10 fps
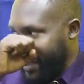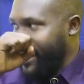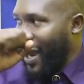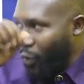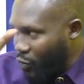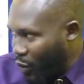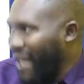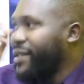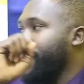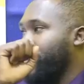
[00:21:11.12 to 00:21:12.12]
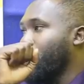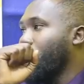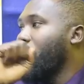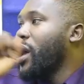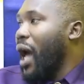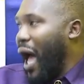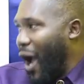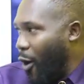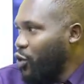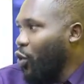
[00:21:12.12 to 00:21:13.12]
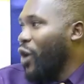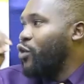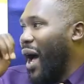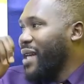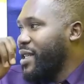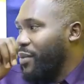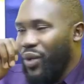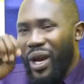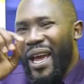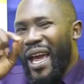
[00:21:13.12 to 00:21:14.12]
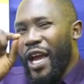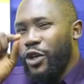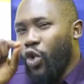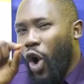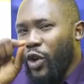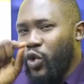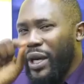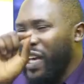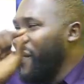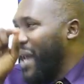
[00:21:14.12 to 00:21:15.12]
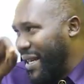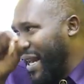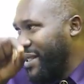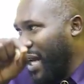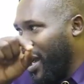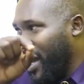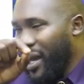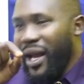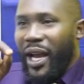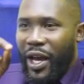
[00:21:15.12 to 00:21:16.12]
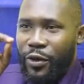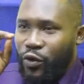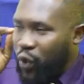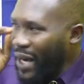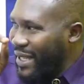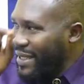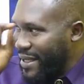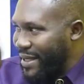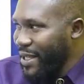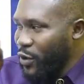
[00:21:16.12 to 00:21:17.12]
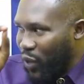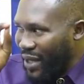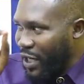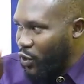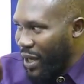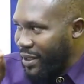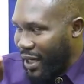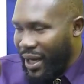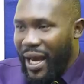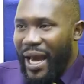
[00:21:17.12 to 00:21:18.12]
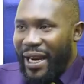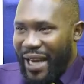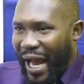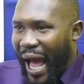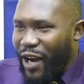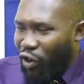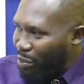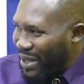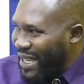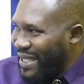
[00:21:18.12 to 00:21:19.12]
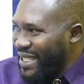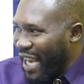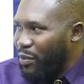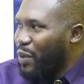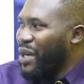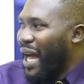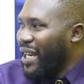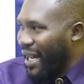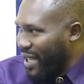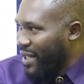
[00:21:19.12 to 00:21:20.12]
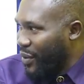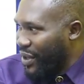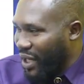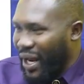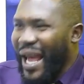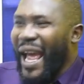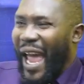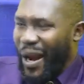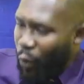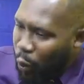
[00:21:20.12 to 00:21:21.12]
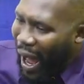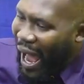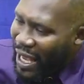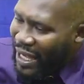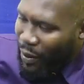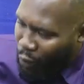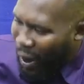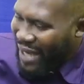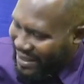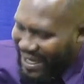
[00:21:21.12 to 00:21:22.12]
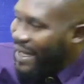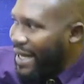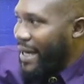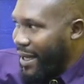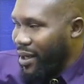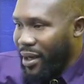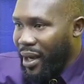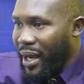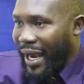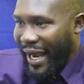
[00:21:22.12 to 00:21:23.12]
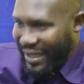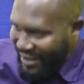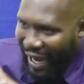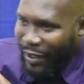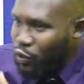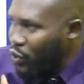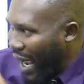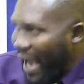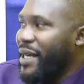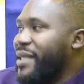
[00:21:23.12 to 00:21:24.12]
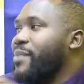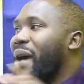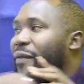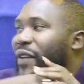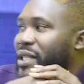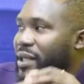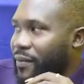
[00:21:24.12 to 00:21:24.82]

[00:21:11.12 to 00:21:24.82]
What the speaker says: Yes, I want to ask him. I also want to ask him. He should also give me a data in 2016, 2020, the kind of percentage MPP had in Ashanti region, and why suddenly it turned to the NDC benefit.